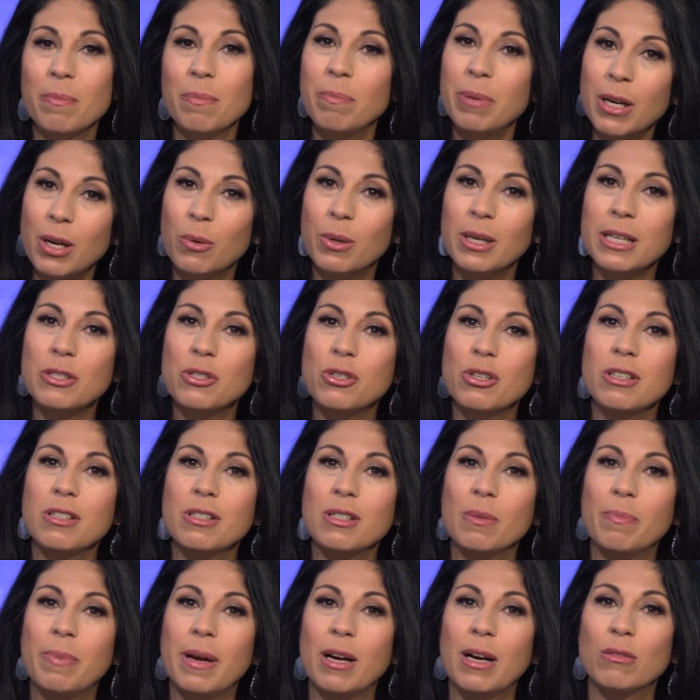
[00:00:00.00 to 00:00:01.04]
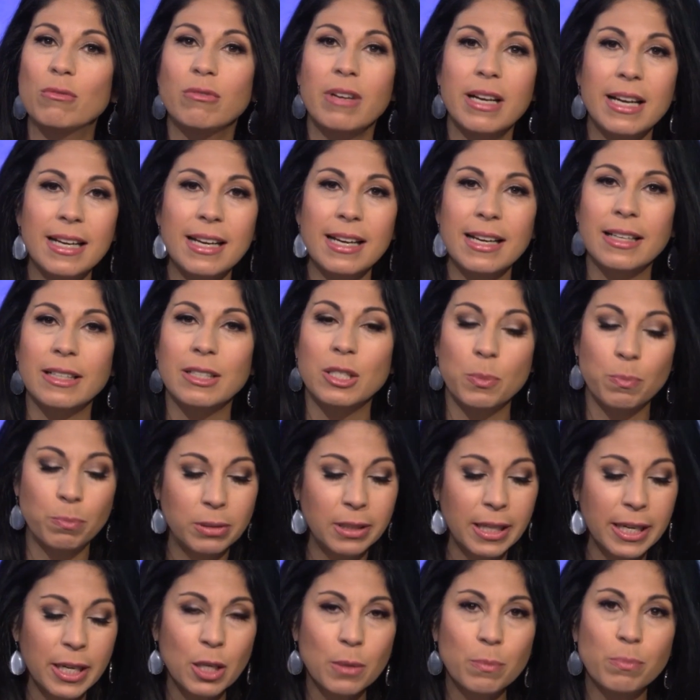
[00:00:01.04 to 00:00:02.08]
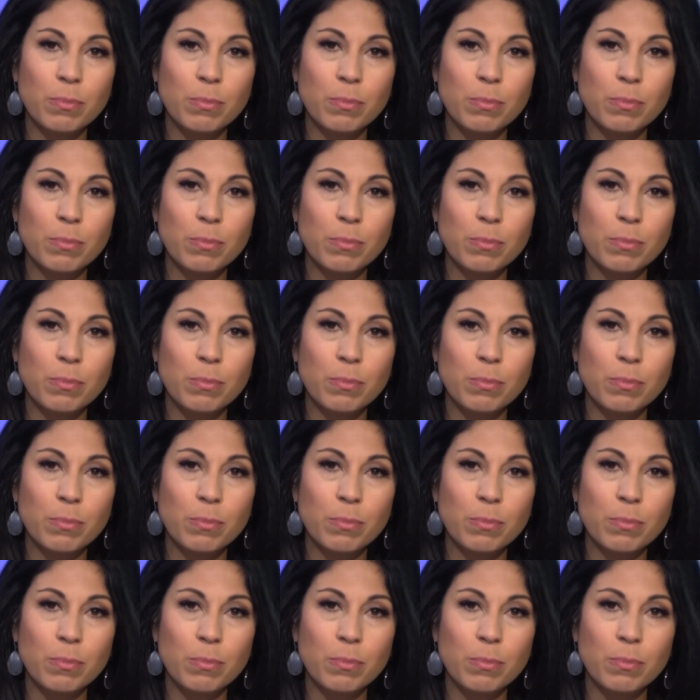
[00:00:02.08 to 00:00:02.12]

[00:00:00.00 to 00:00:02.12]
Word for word: big questions about ratings, player